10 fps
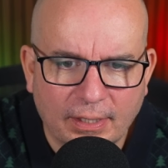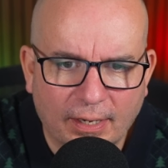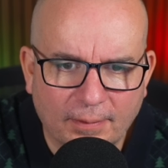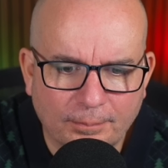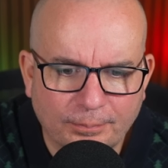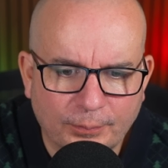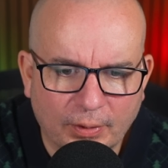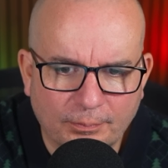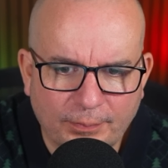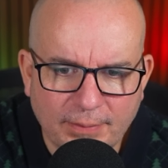
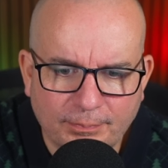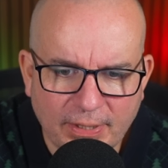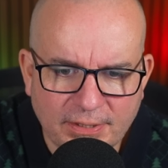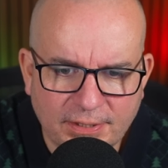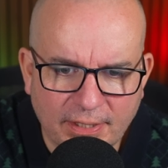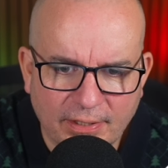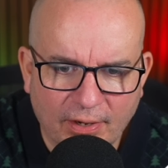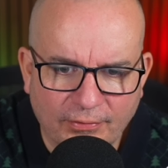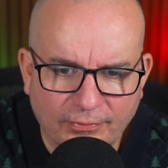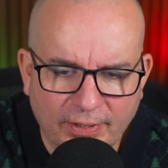But big beastie
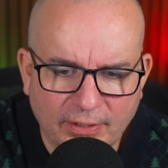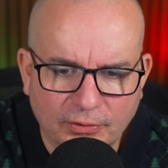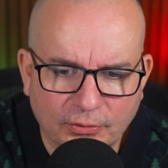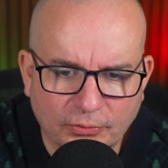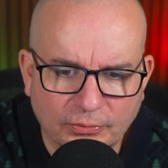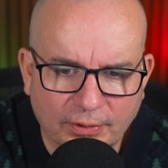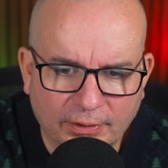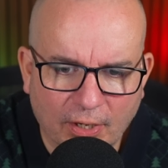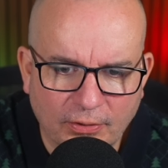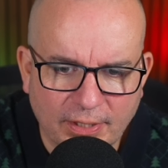of a vehicle, the
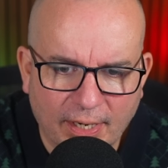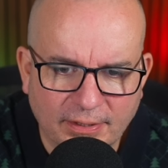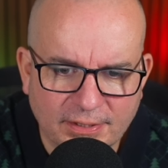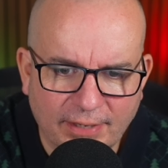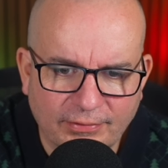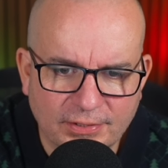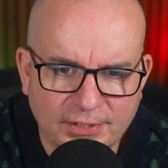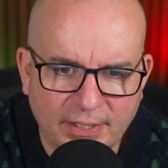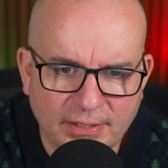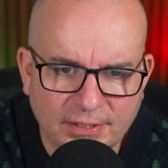Kodiaq, 7
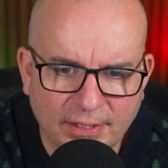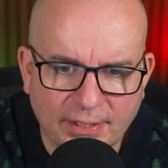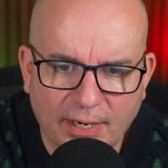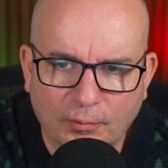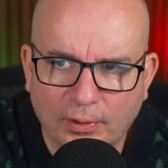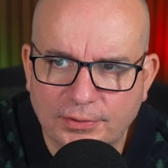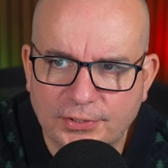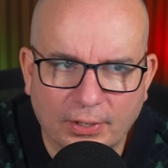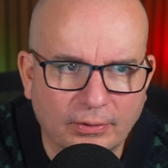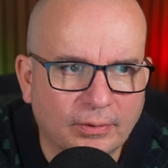seats in that one,
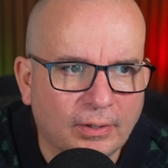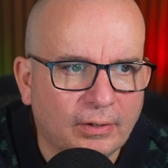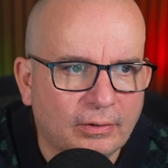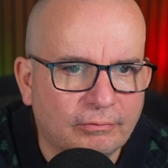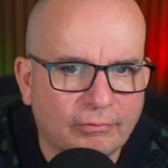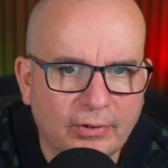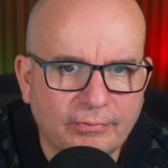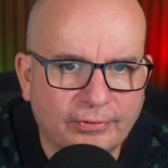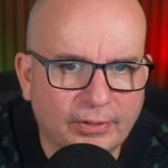so room for